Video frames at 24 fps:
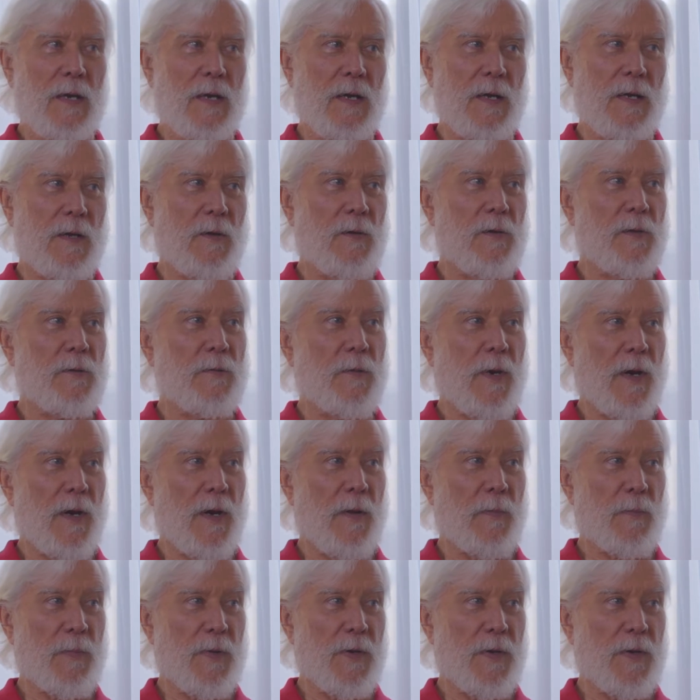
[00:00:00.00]
an
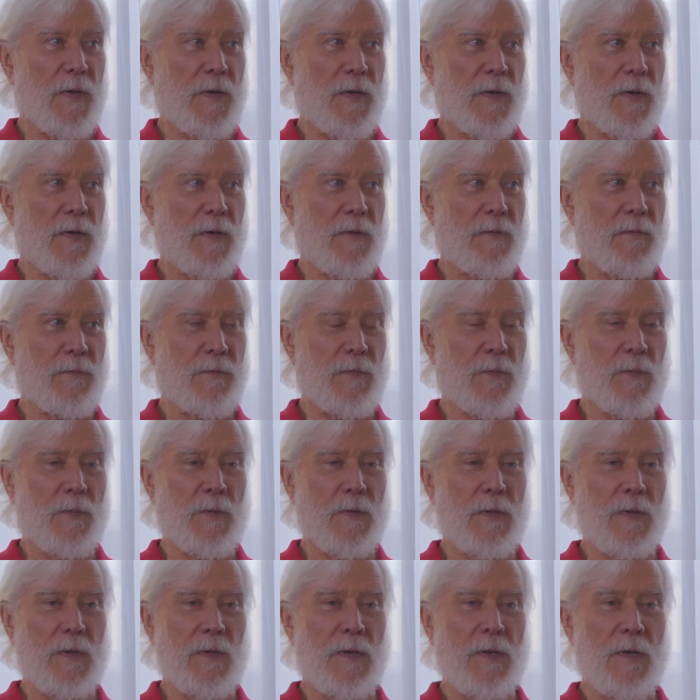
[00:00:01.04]
on-ramp
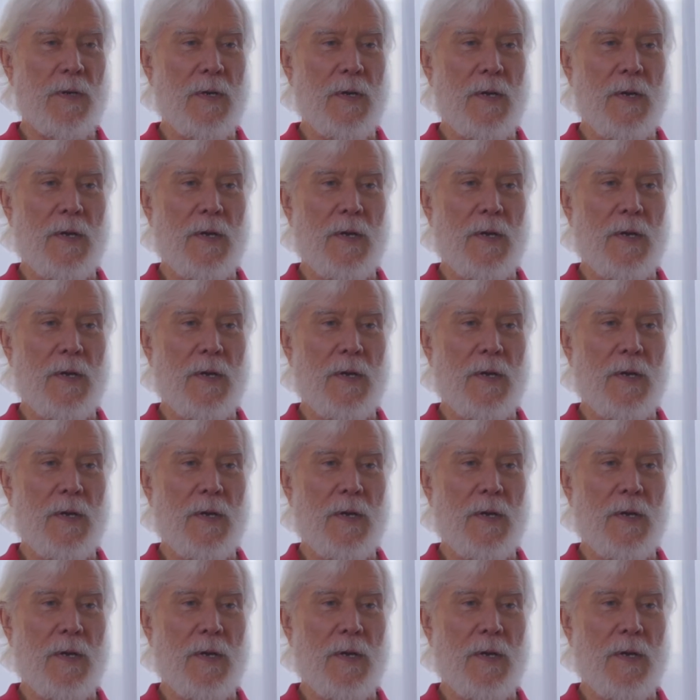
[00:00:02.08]
for